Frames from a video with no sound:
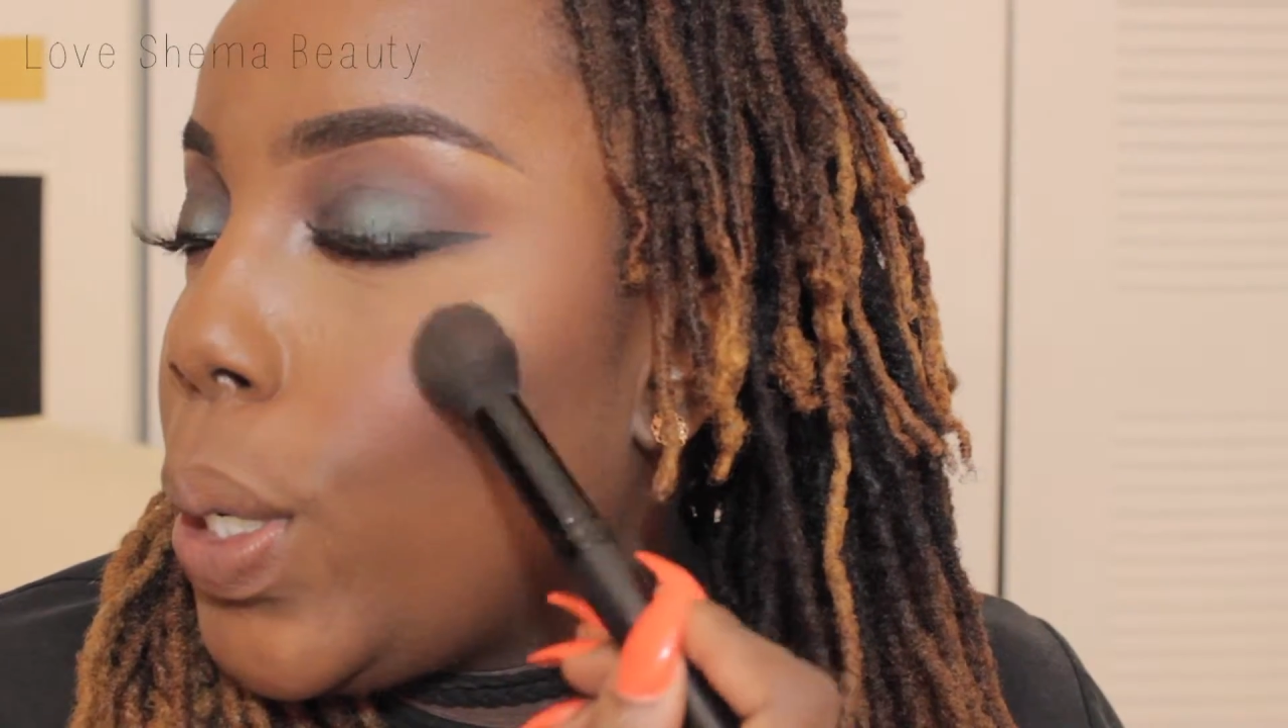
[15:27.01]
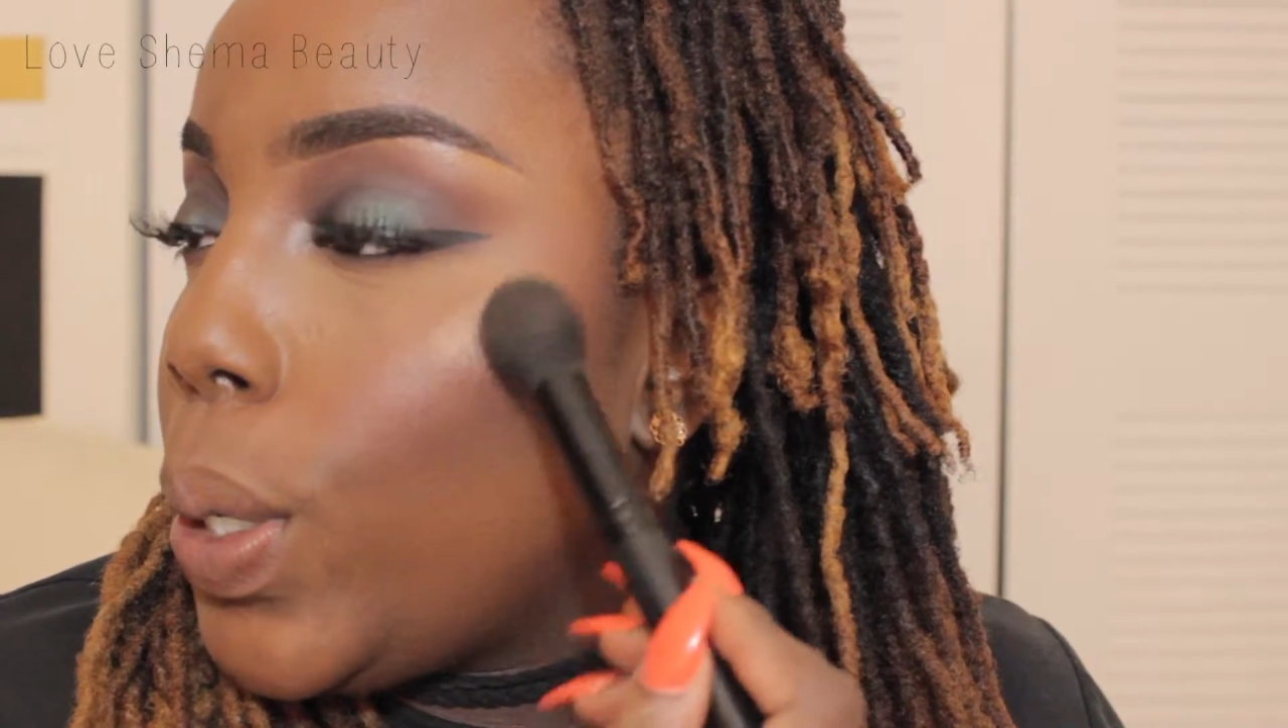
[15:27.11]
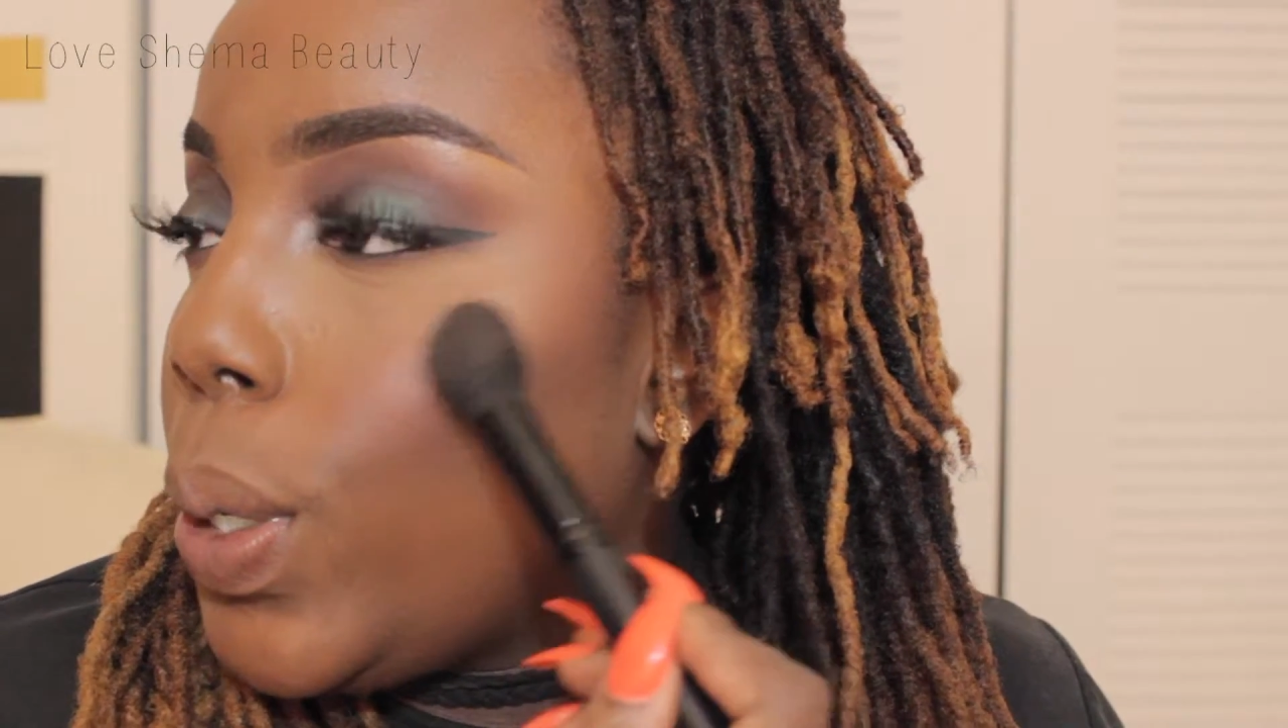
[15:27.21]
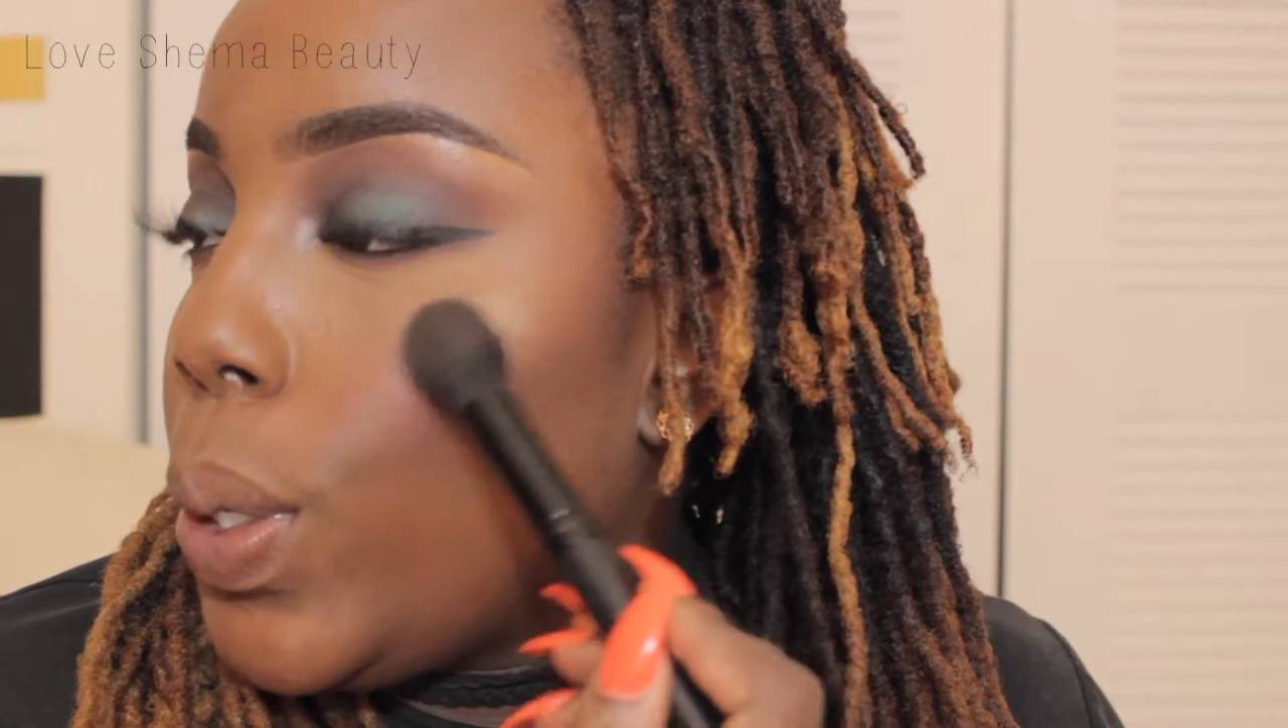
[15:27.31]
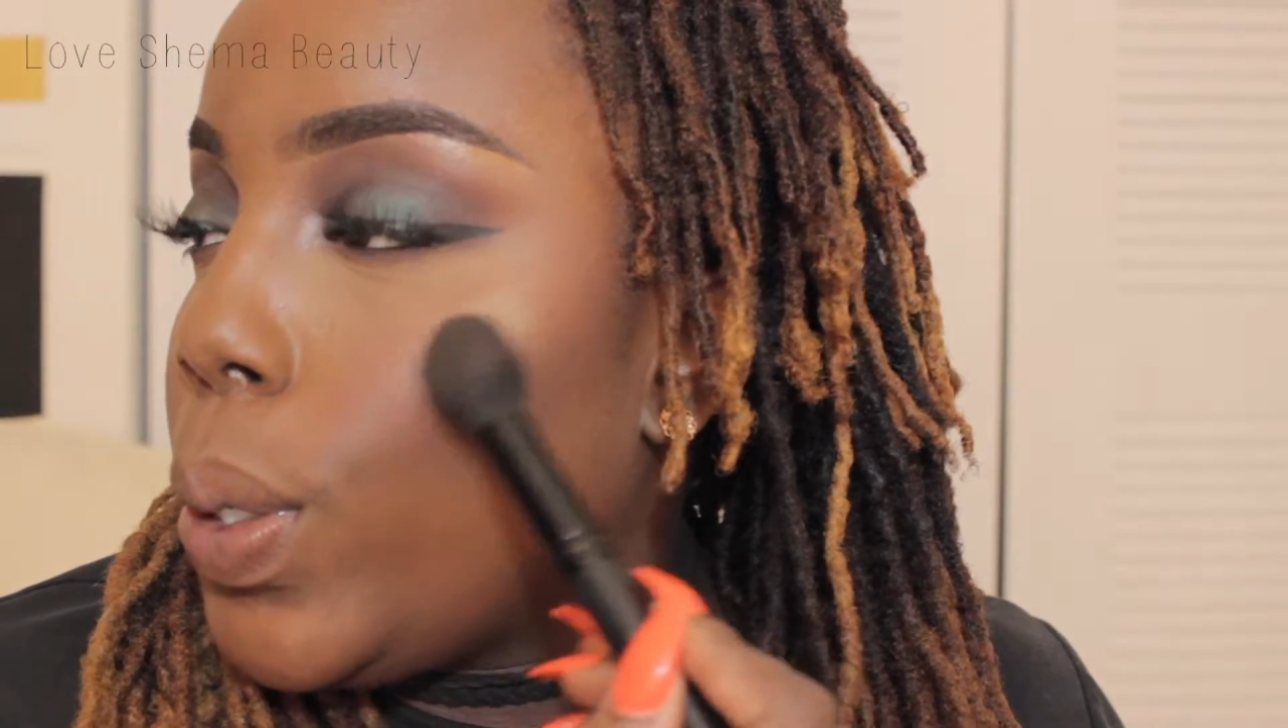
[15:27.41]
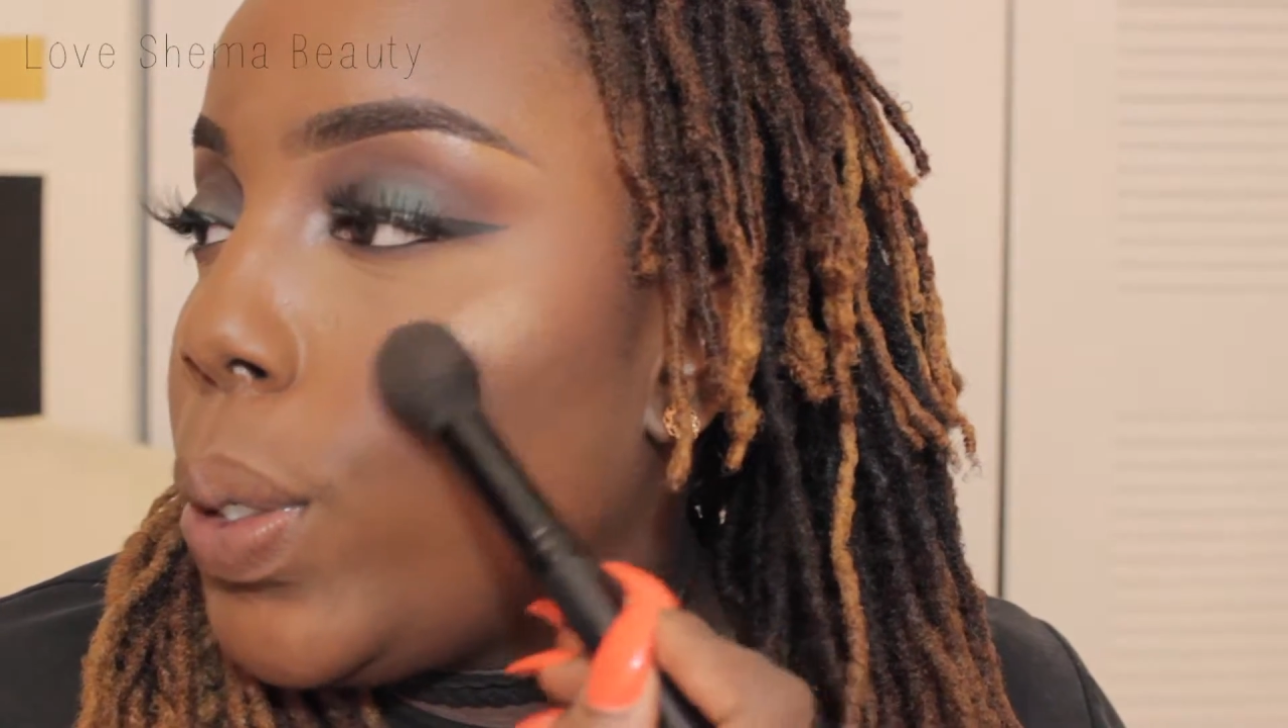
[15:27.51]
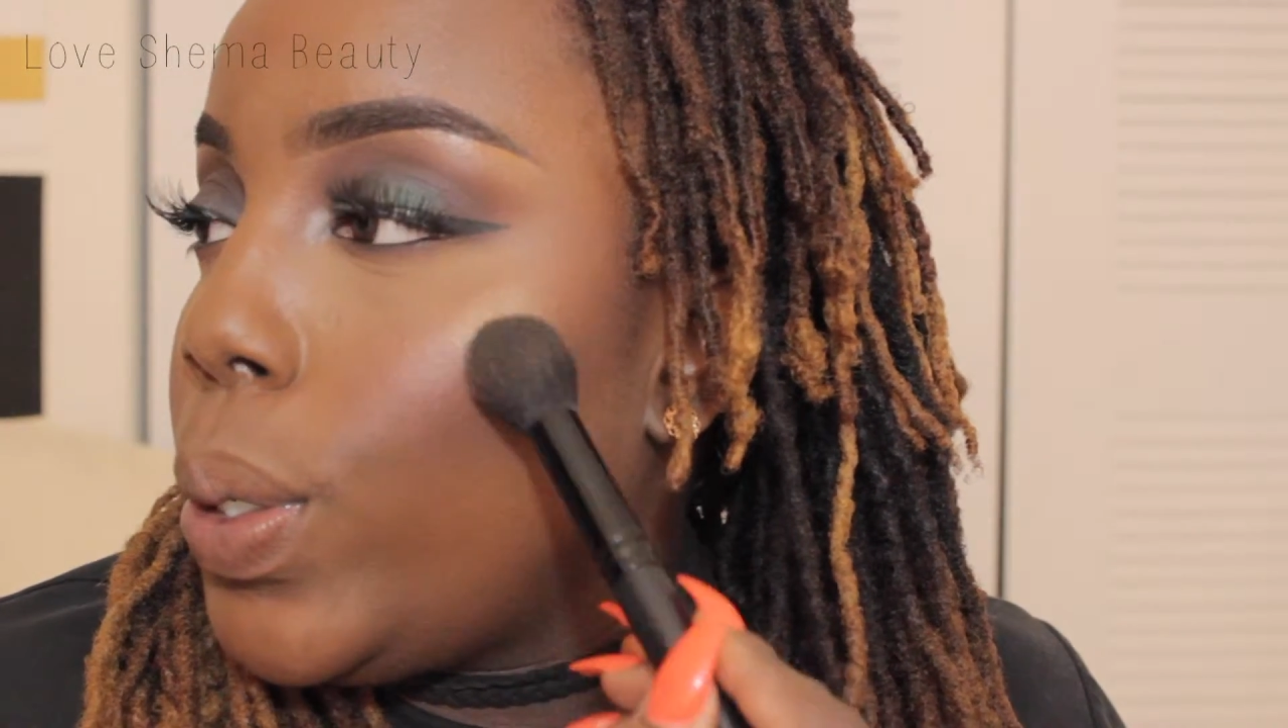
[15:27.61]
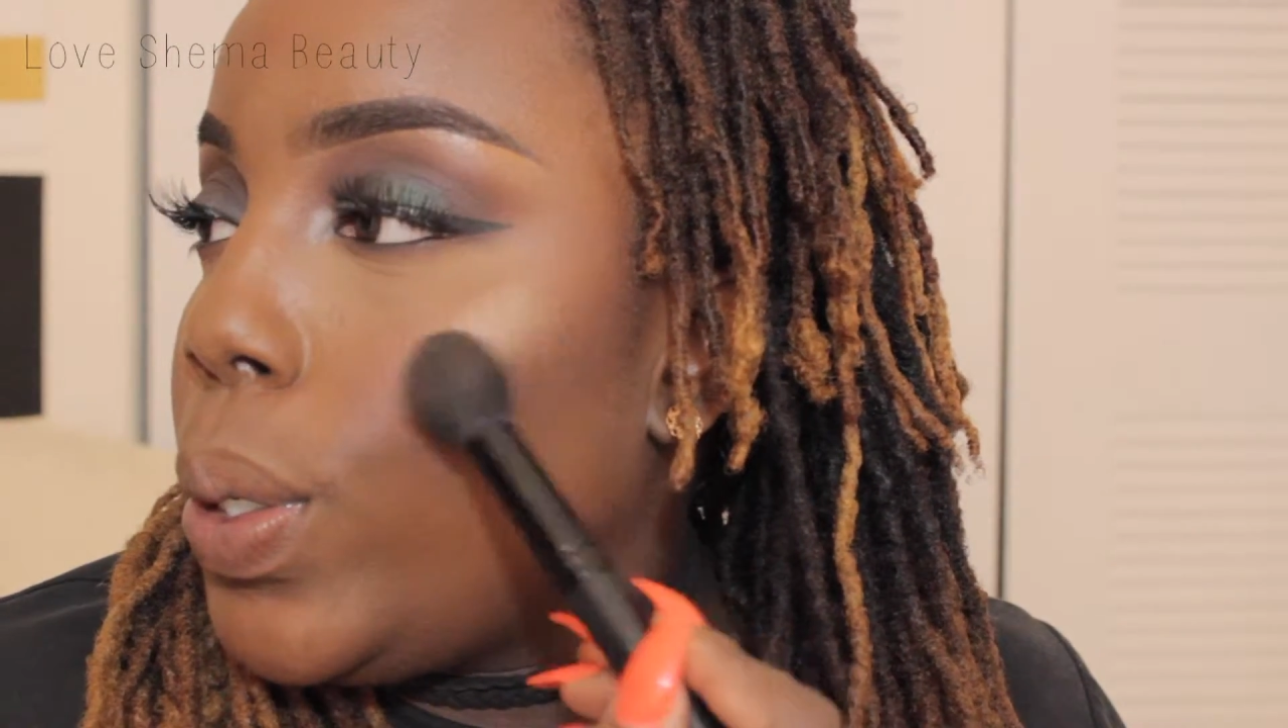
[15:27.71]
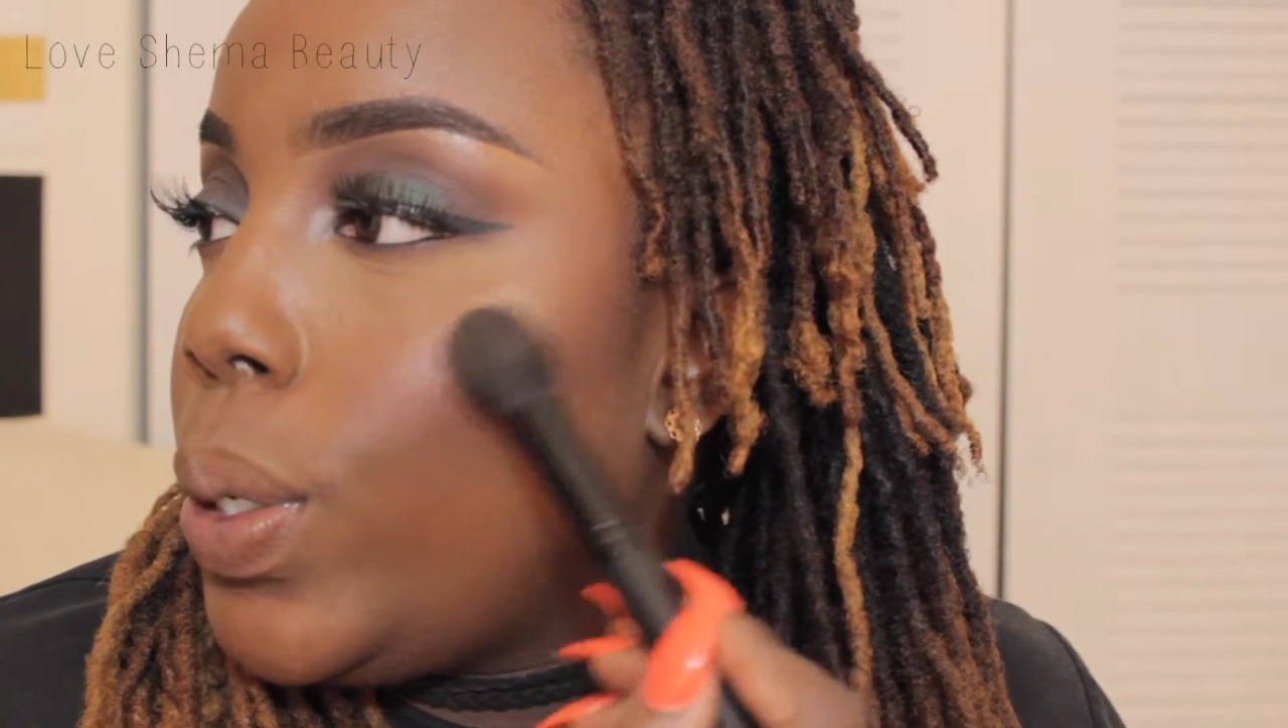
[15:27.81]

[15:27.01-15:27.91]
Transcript: here.